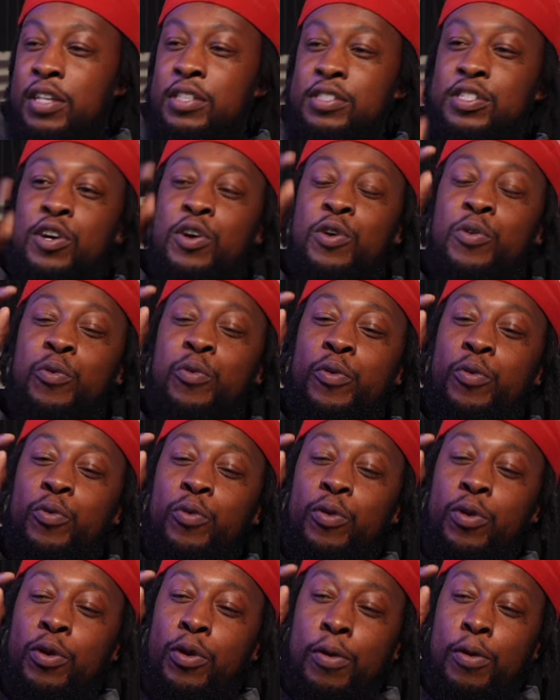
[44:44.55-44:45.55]
so
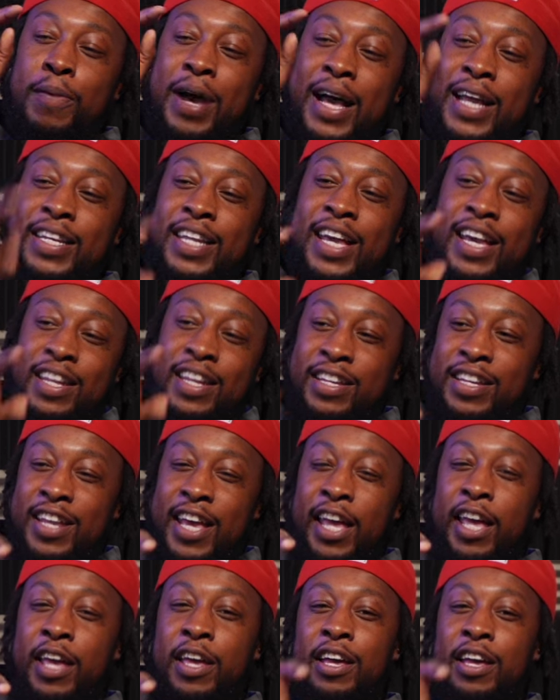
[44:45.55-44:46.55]
on my
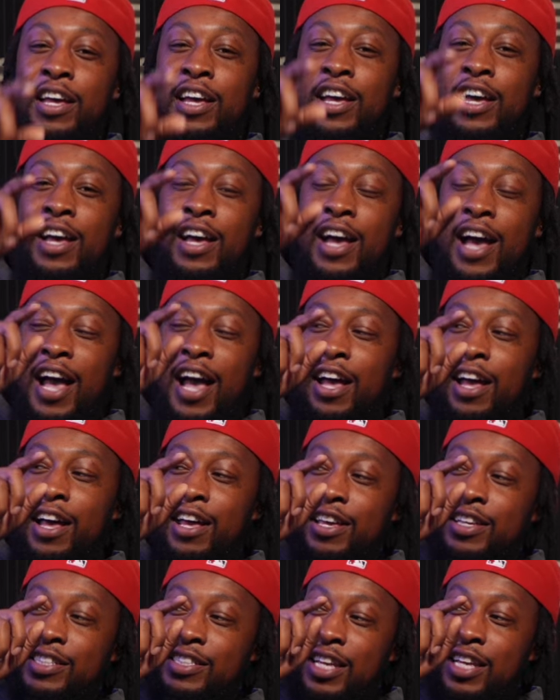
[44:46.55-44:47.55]
day-to-day I,
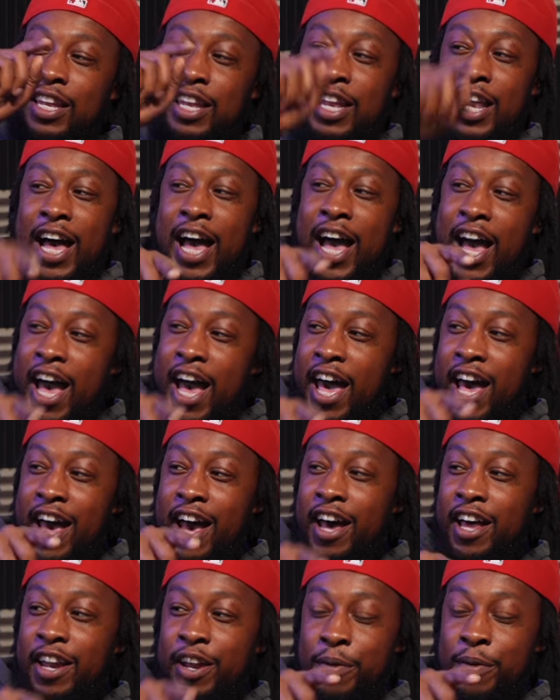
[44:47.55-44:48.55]
it's a
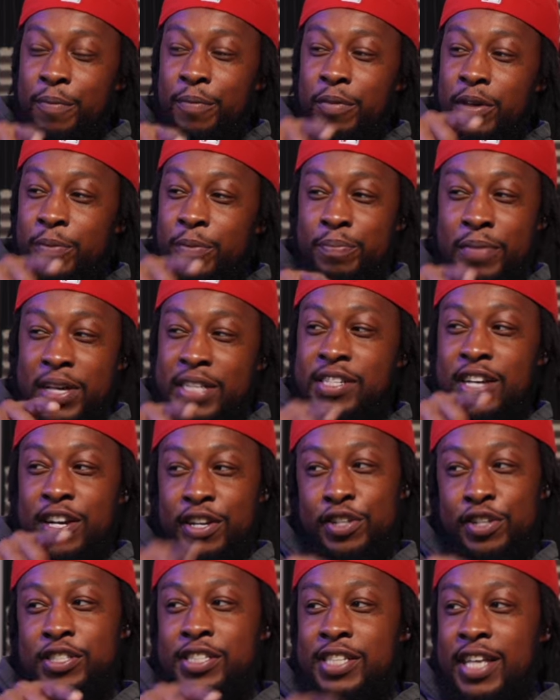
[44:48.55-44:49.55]
lot of
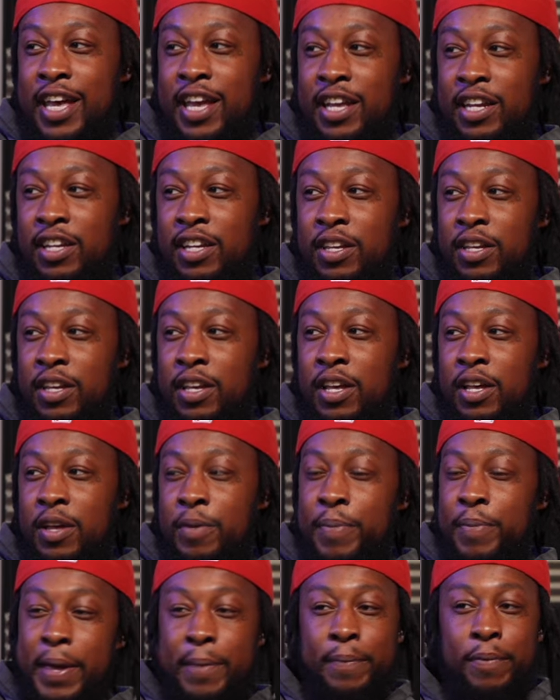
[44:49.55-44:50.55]
misunderstanding mm-hmm.
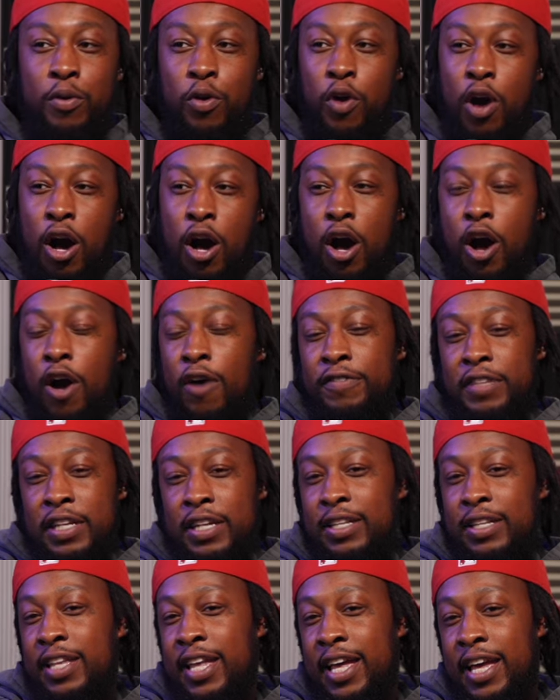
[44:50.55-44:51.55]
people
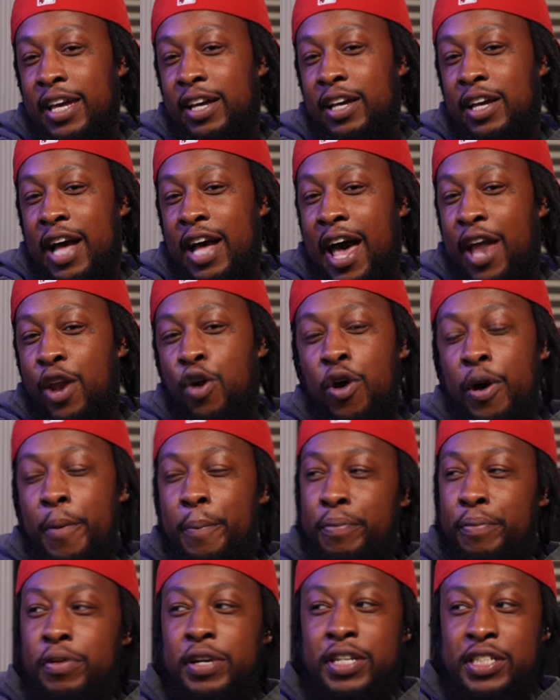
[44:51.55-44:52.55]
often think i don't
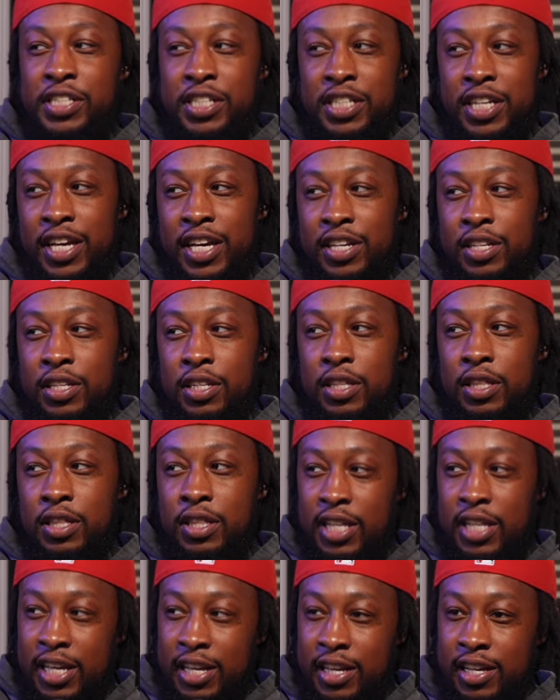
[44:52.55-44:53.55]
appreciate
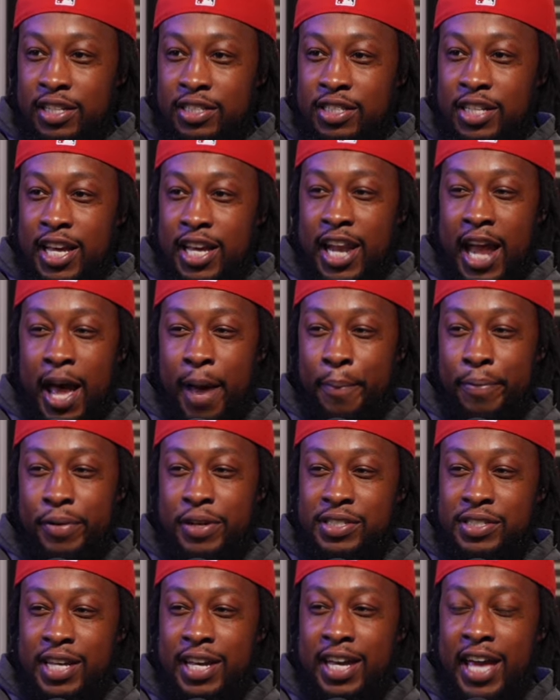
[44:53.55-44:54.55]
things and I
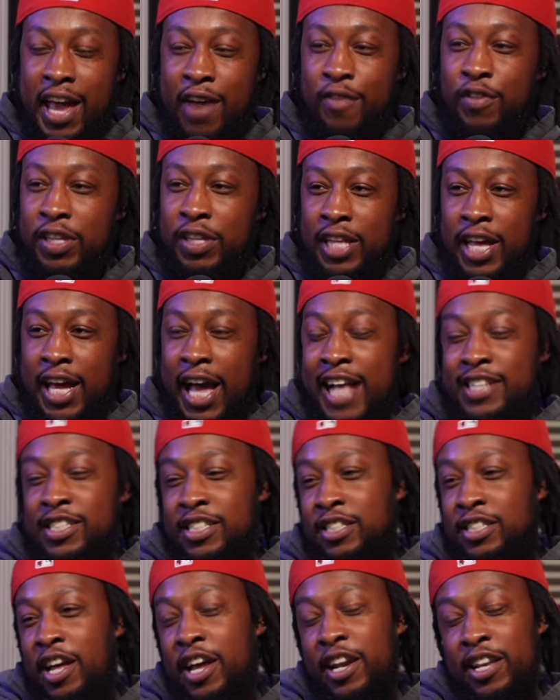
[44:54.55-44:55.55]
appreciate everything. I
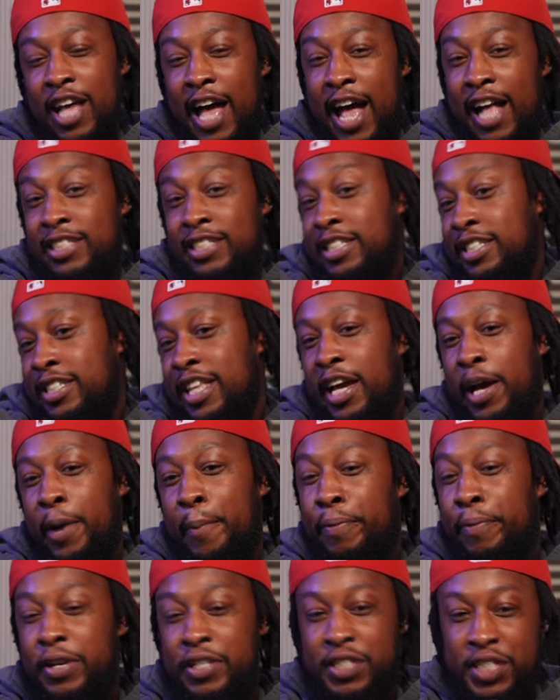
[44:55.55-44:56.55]
just thought it I just think
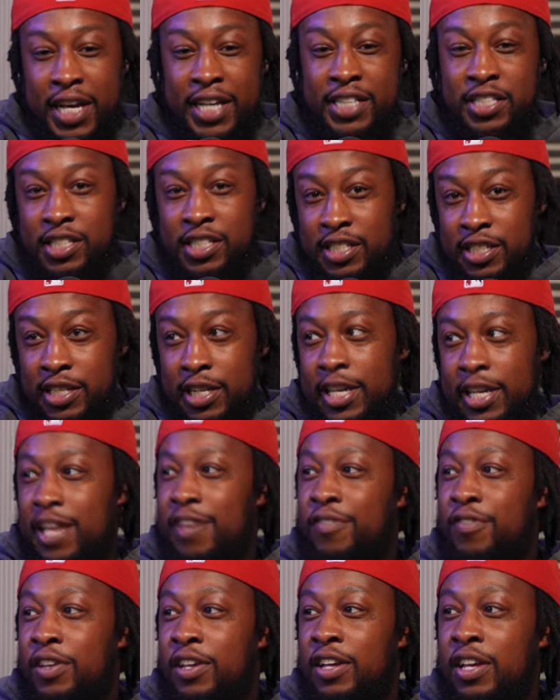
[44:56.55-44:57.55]
appreciation is a
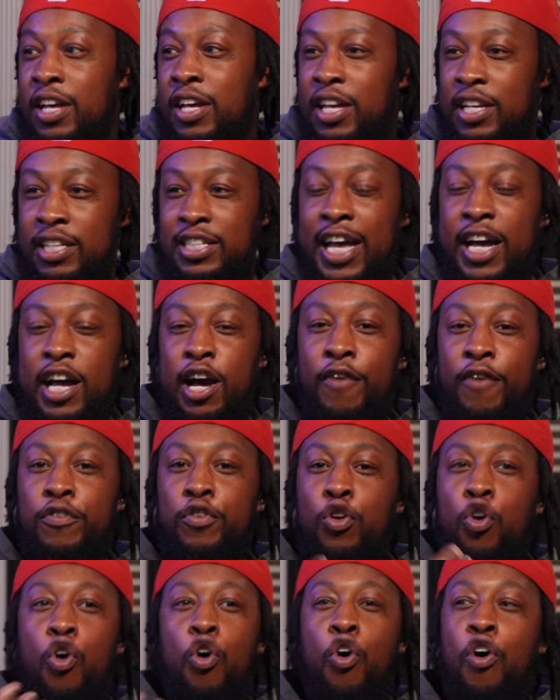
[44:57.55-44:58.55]
given. Right. It's like of
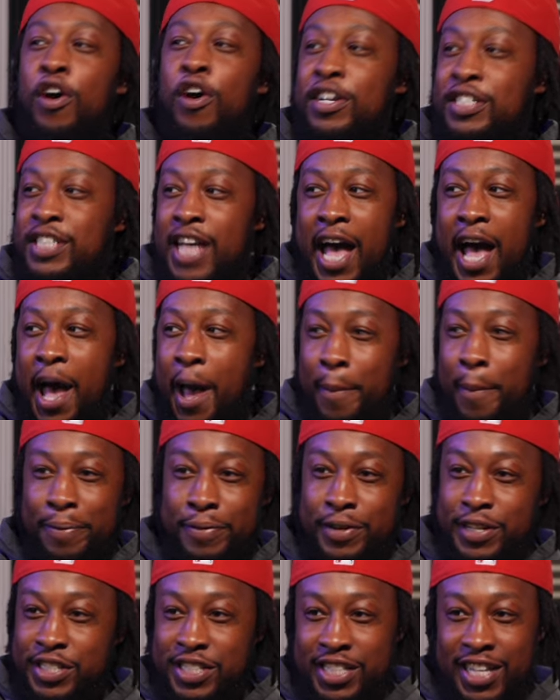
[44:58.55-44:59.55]
course I
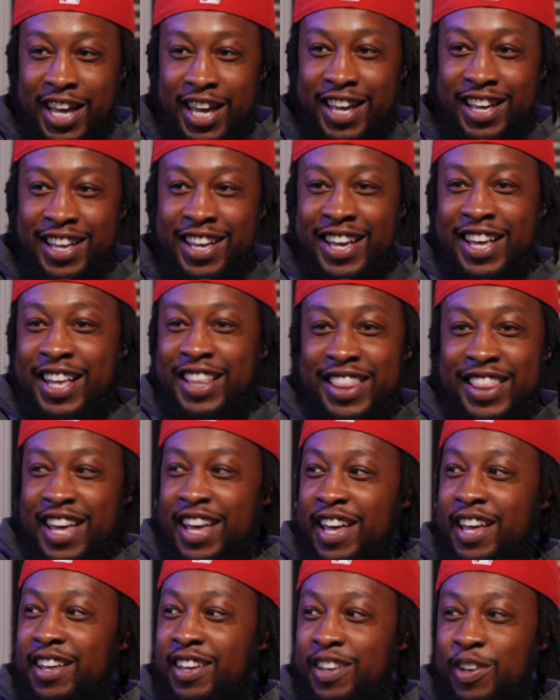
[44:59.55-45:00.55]
appreciate
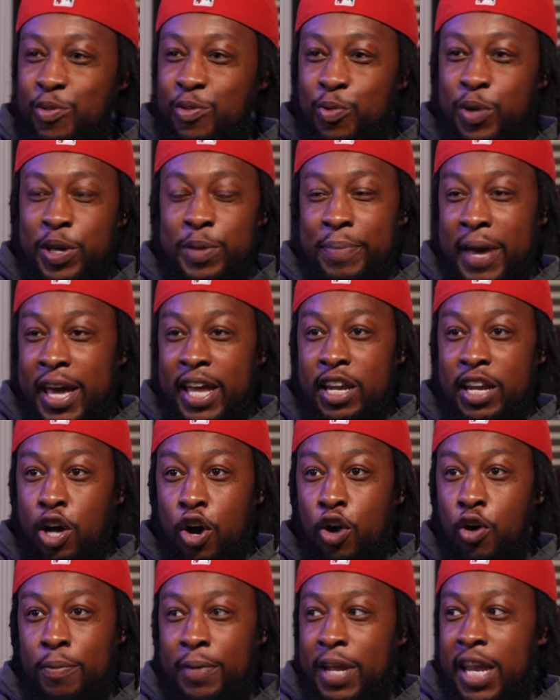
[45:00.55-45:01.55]
that we made it
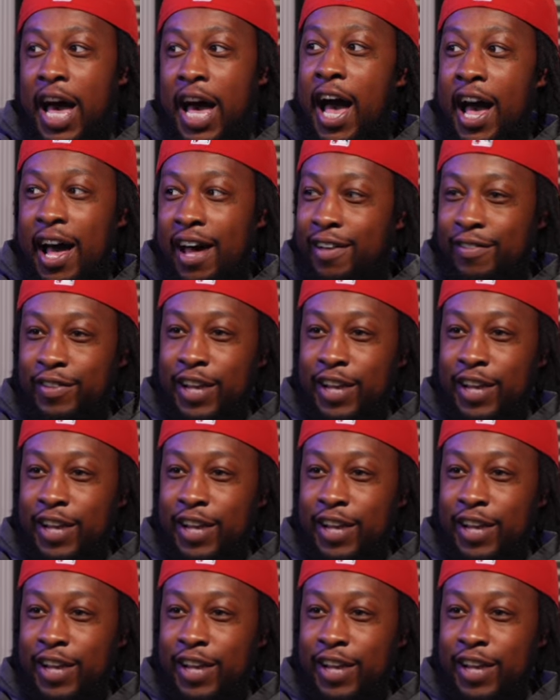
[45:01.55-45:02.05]
home alive.